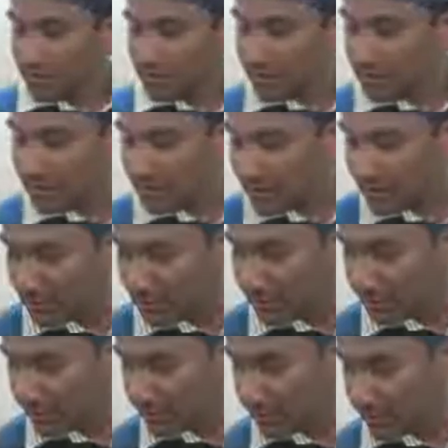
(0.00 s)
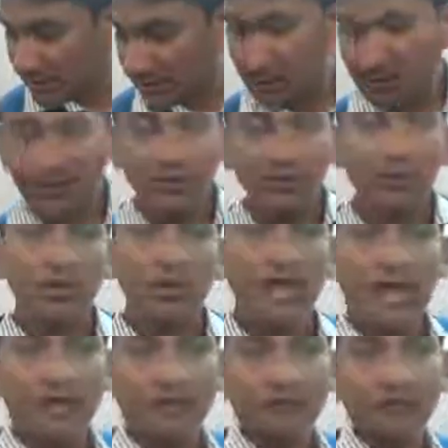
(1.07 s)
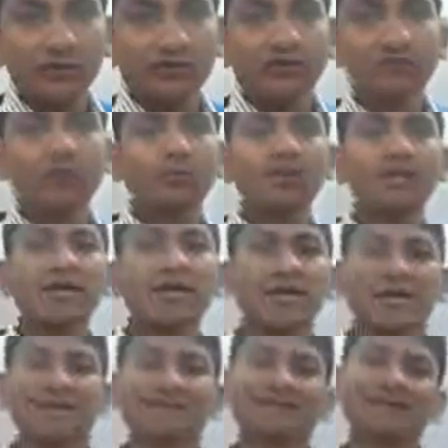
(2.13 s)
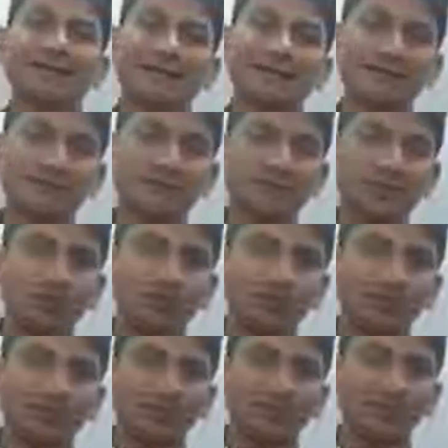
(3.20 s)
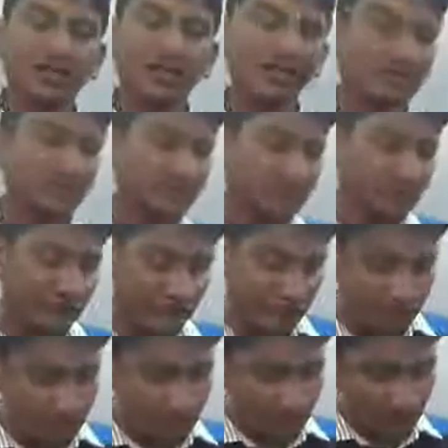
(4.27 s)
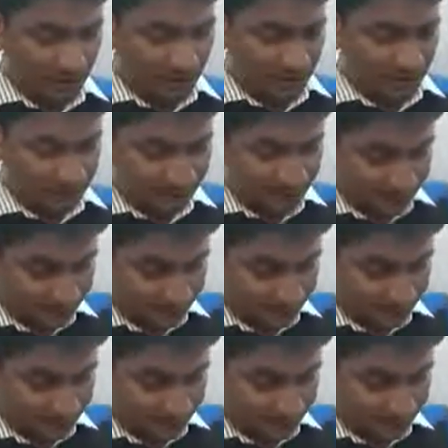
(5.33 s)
Then we have uniformly accelerated motion. The difference between the two is